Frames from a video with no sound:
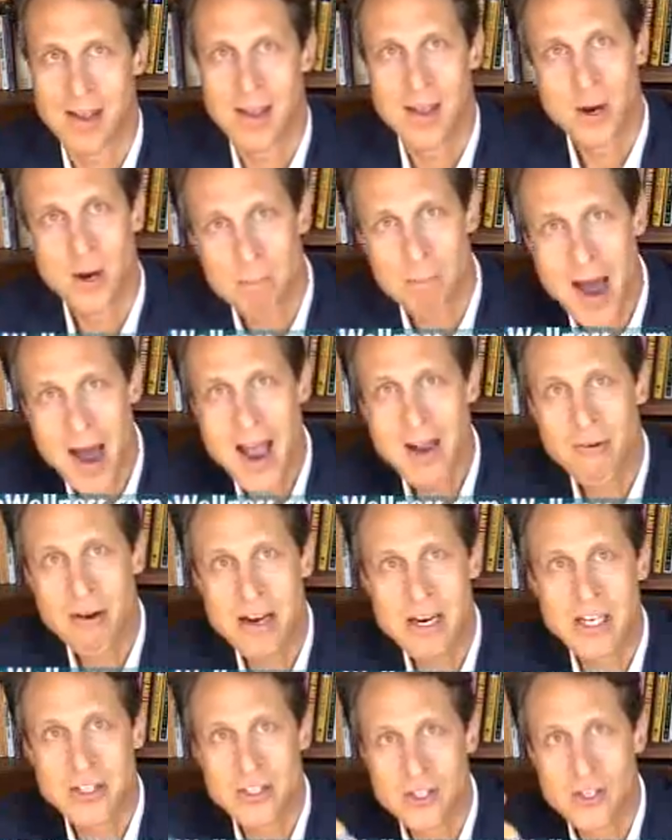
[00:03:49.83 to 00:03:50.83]

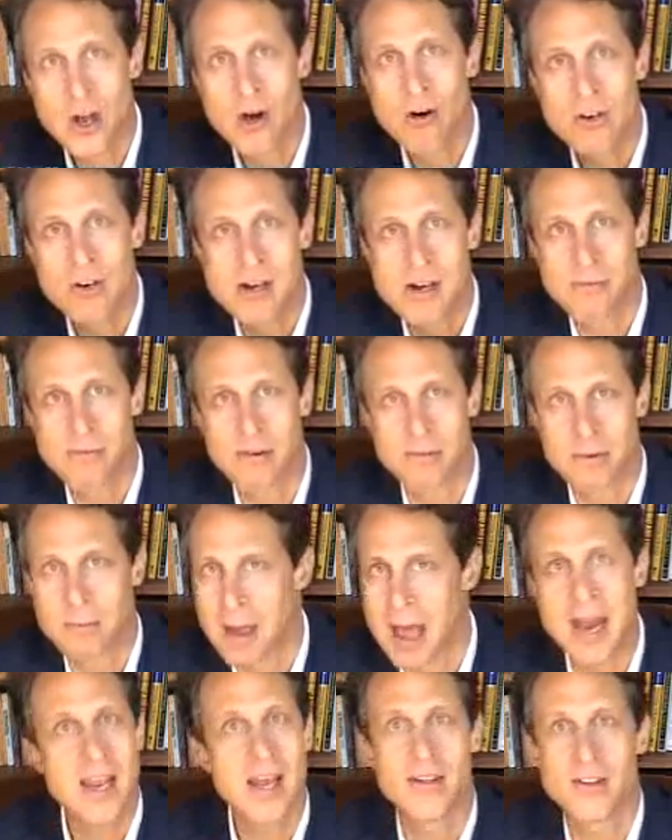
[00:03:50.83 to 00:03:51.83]
Migraine is no different from
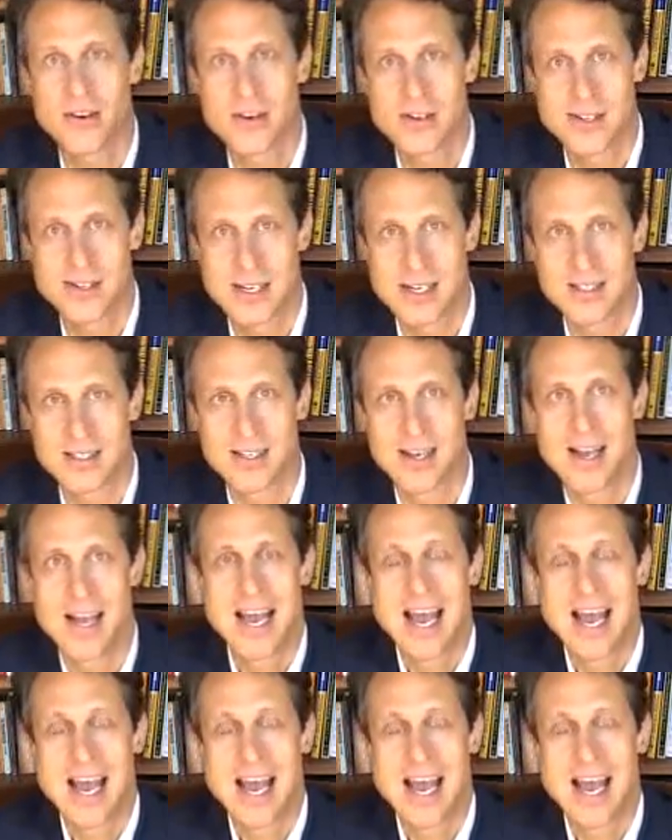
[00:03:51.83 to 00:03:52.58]
any other disease.